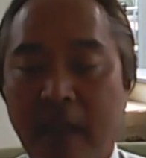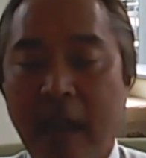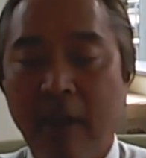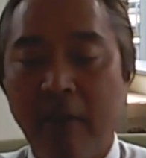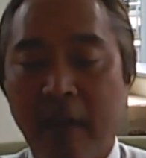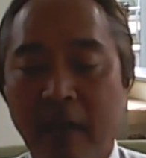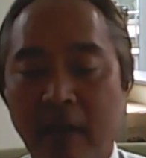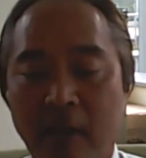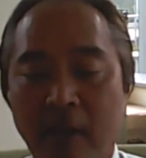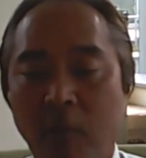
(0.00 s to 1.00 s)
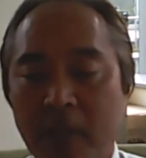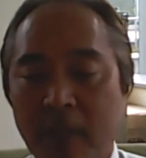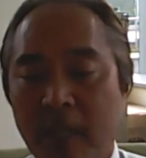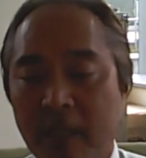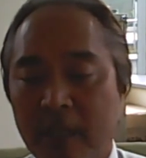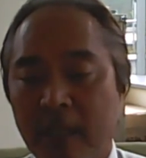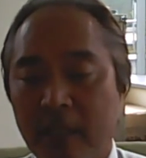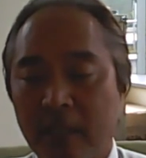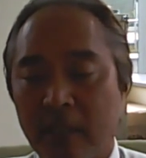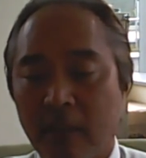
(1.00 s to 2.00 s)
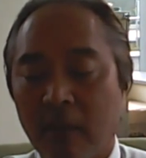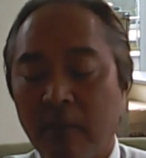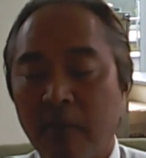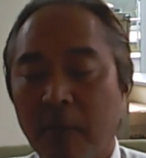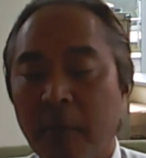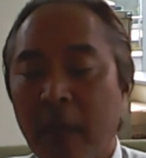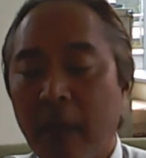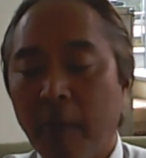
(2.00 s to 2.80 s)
and how are they going to know which things that they should learn from?